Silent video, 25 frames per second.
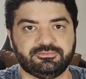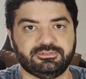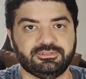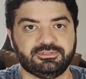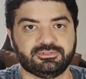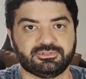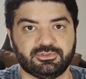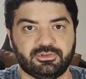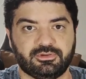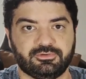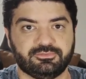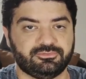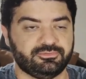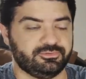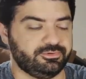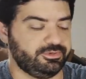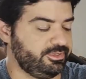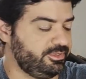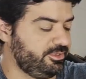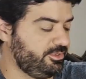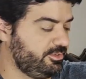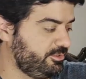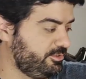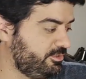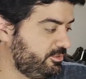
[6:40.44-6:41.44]
this
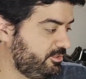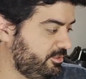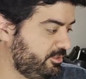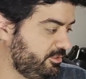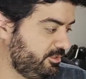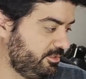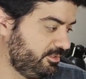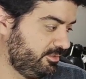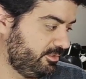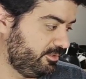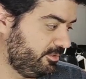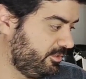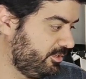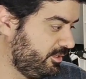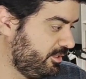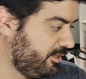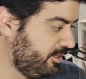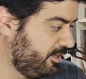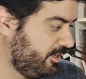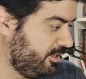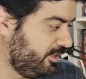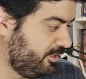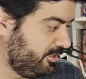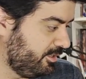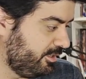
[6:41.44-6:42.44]
software here
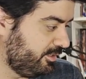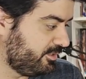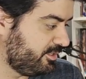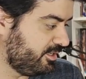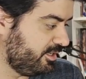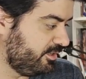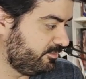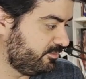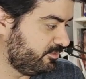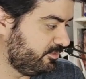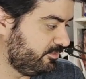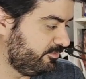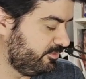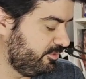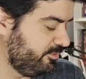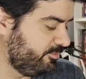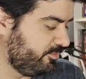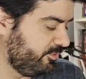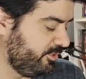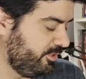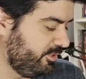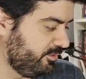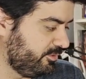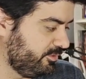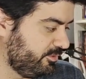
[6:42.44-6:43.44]
that comes with the
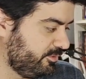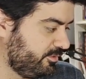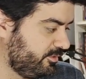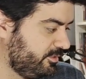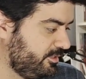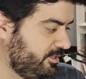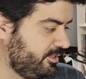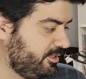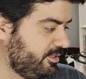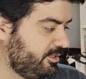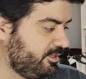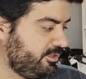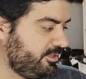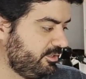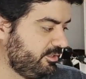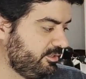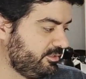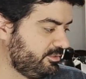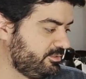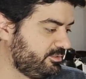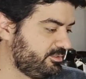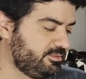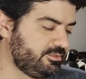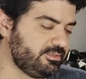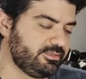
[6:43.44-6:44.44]
printer.
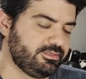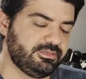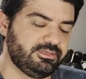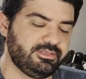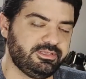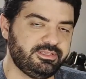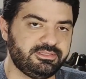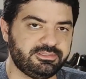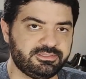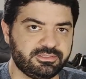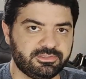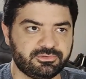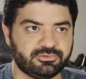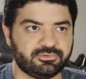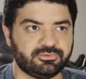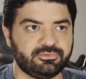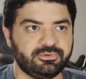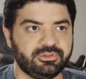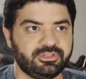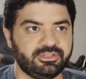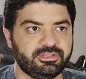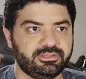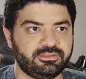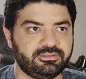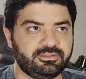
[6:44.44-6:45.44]
It's easy to
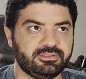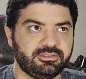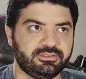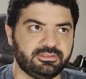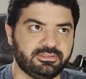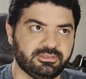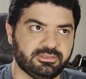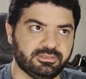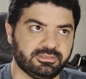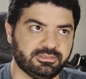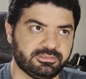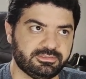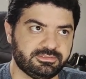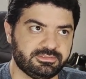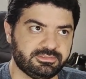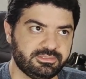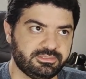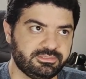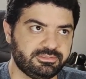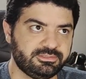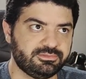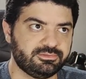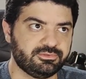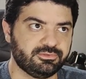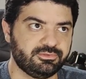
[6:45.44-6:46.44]
read, it's
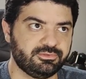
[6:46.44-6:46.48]
easy